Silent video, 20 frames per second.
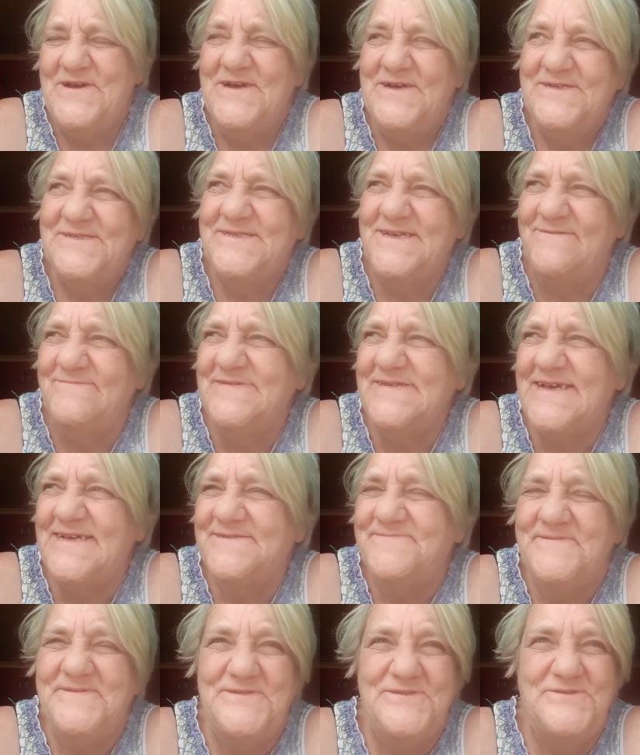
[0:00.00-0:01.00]
Someone's
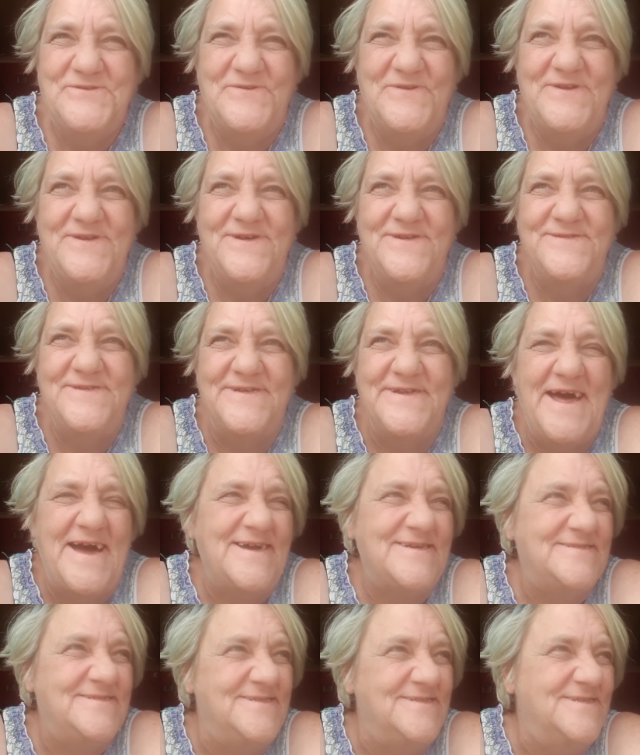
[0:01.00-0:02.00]
asked me to do a London
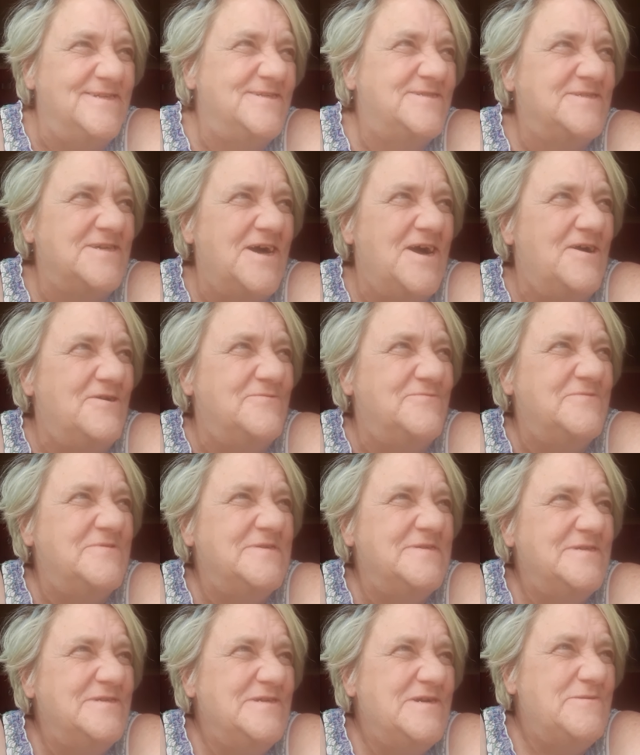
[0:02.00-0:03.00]
accent, so
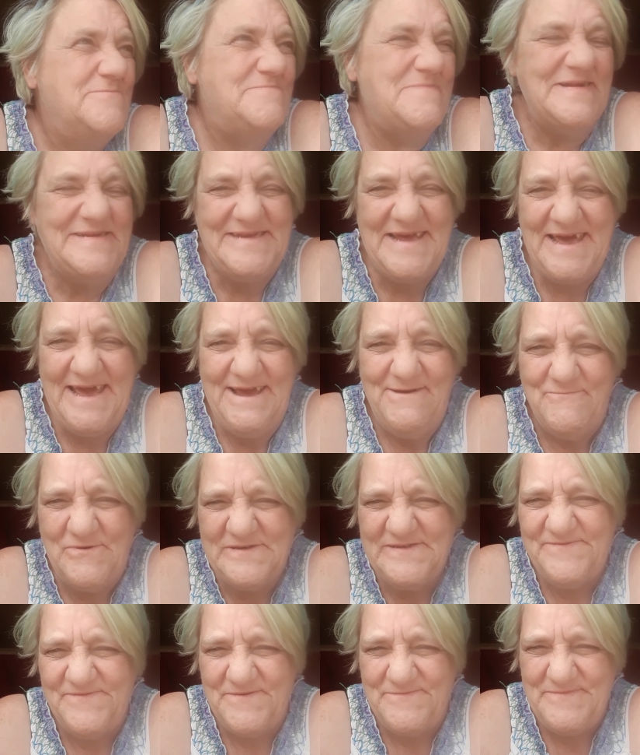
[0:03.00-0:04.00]
my date
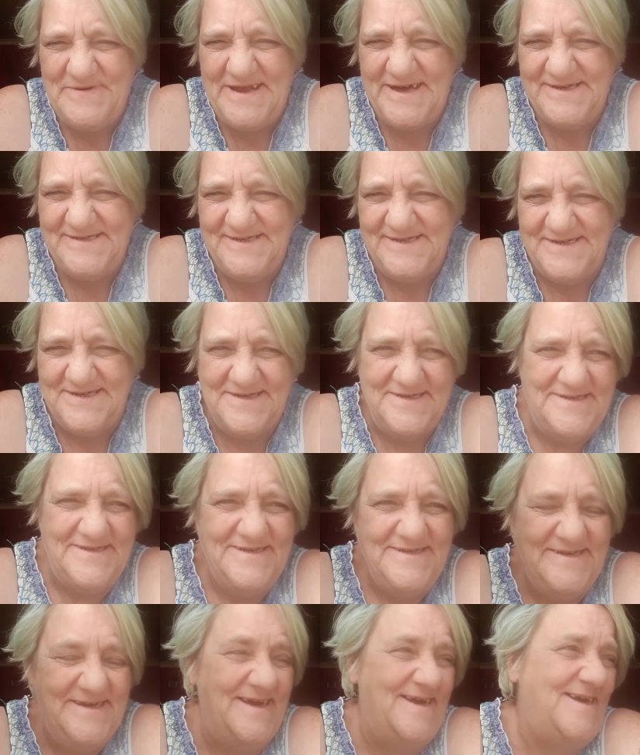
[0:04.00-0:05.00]
was from London.
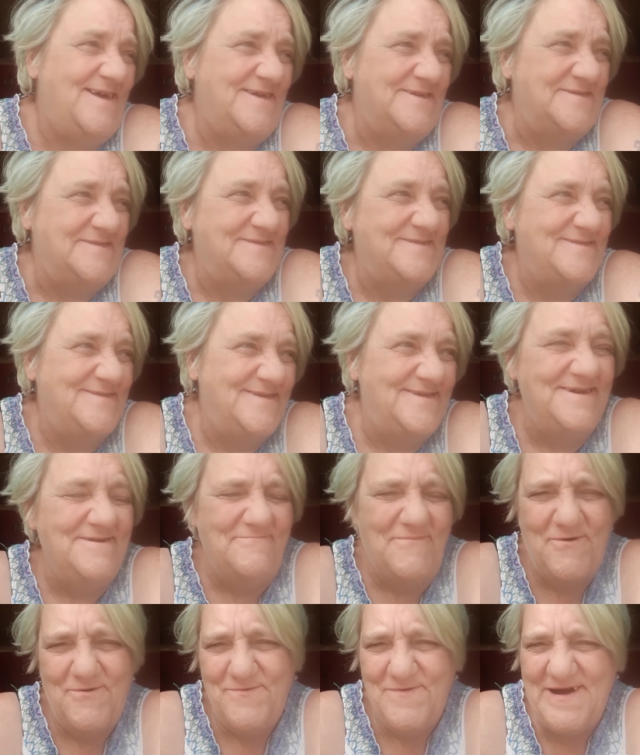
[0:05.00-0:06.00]
Yes,
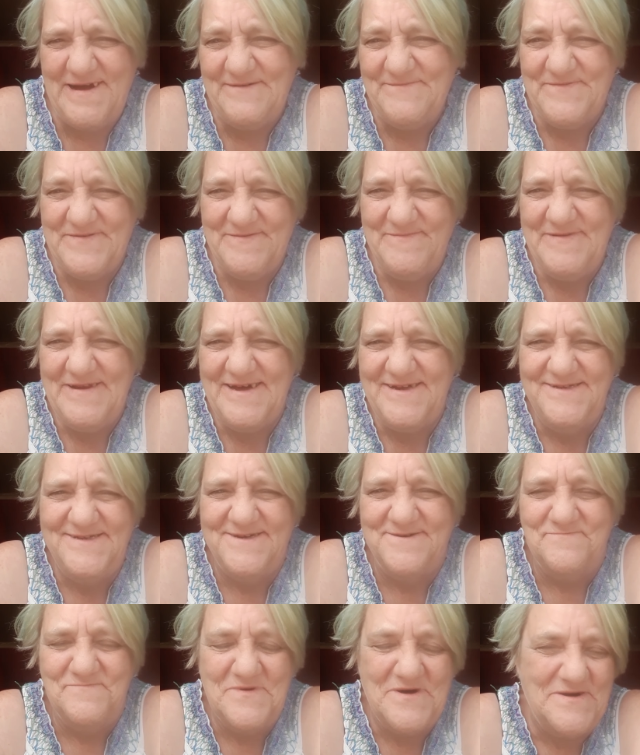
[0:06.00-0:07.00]
come all the way up from
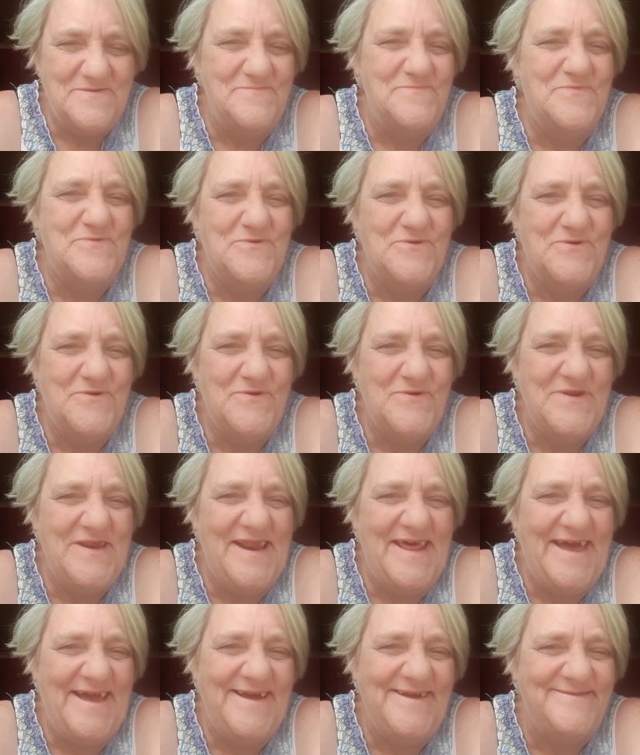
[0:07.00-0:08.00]
London, but more
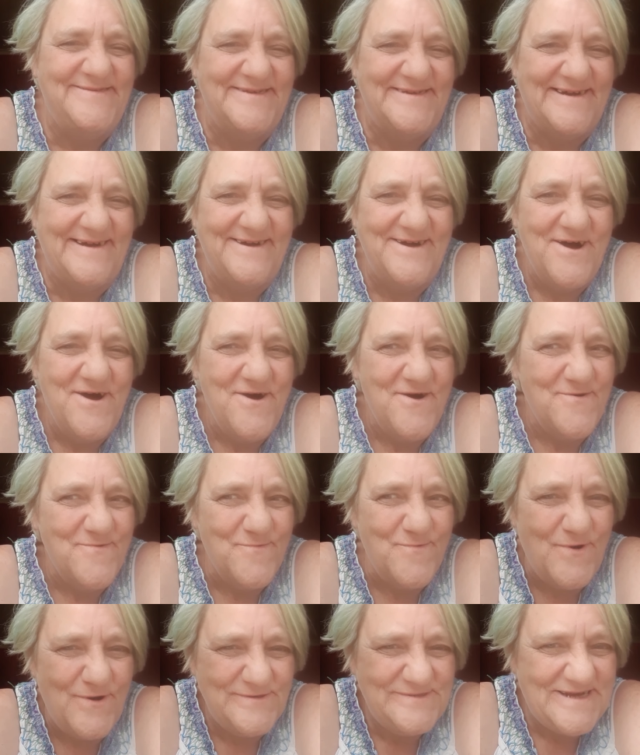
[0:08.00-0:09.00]
later.
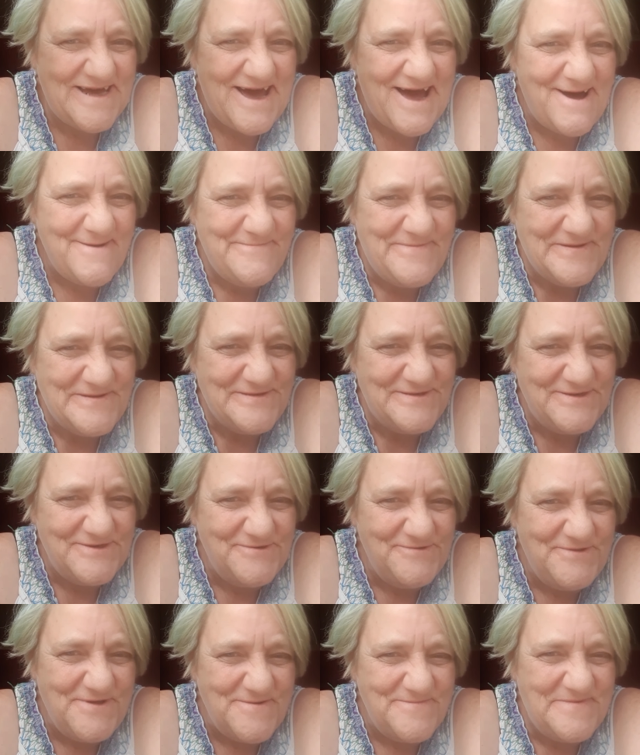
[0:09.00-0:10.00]
What happened
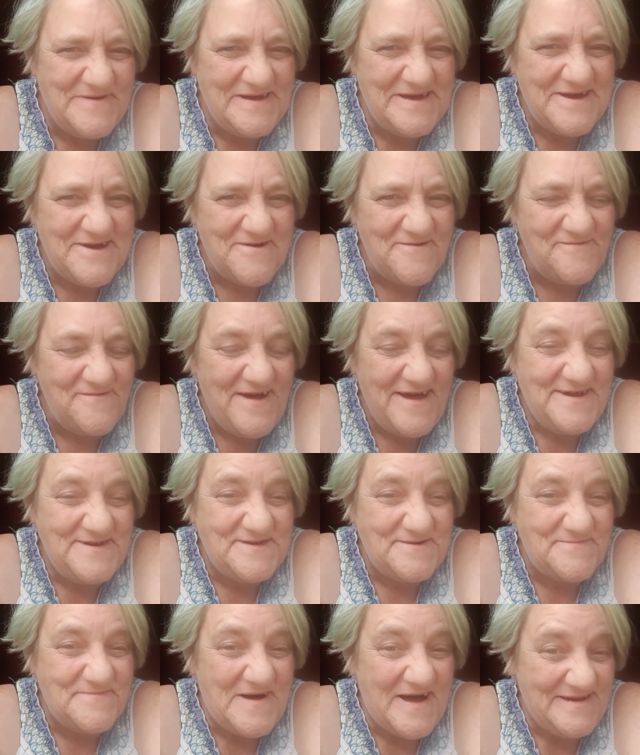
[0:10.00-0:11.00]
to the big
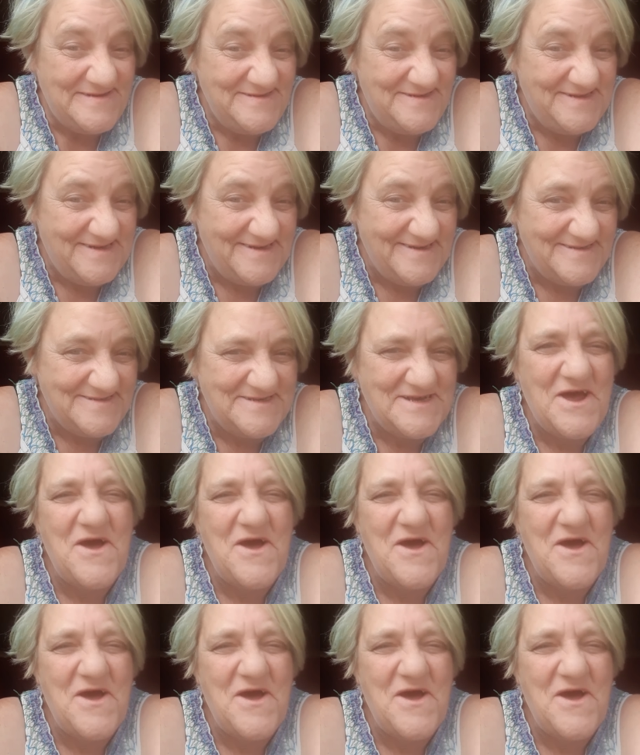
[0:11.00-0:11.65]
red panties?